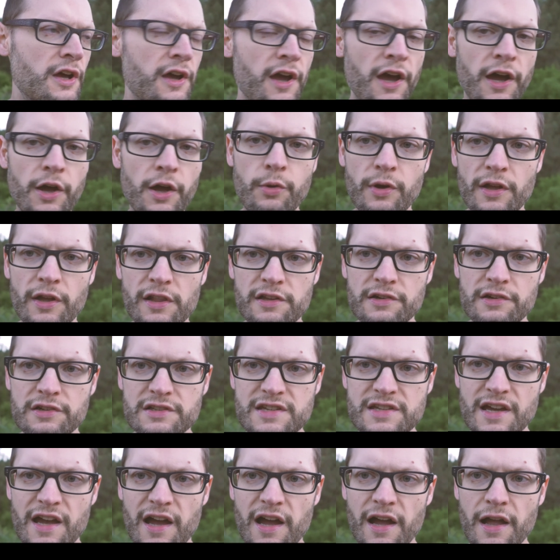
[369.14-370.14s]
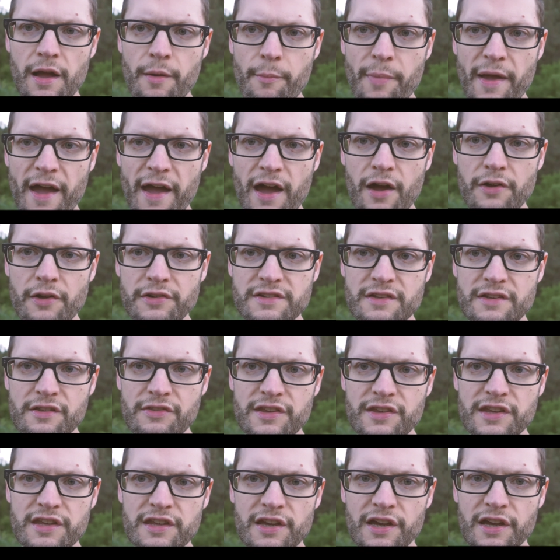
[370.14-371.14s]
A quick little talk about
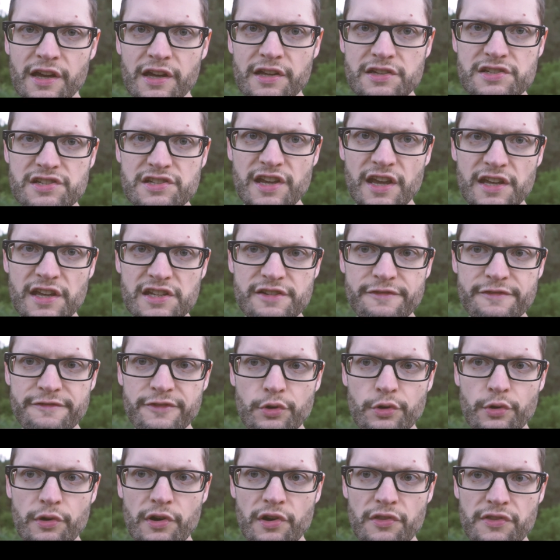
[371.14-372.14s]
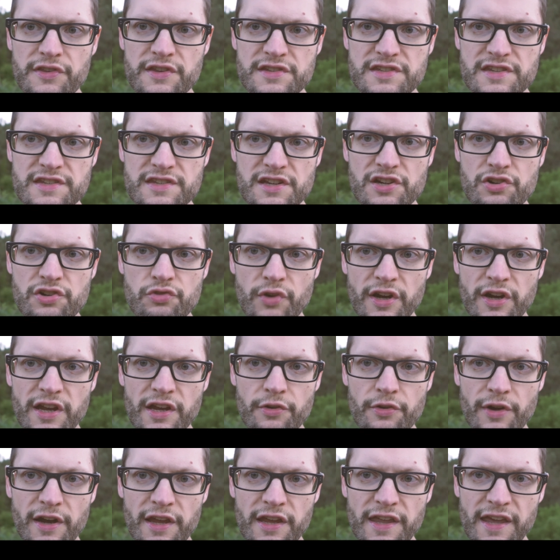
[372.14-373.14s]
the GH4. This is a
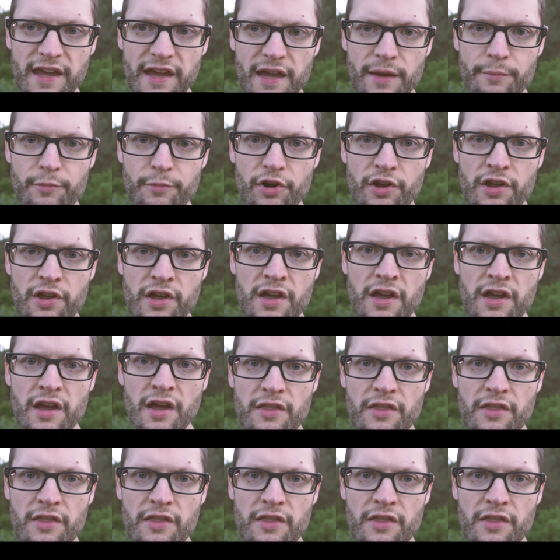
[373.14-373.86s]
great camera.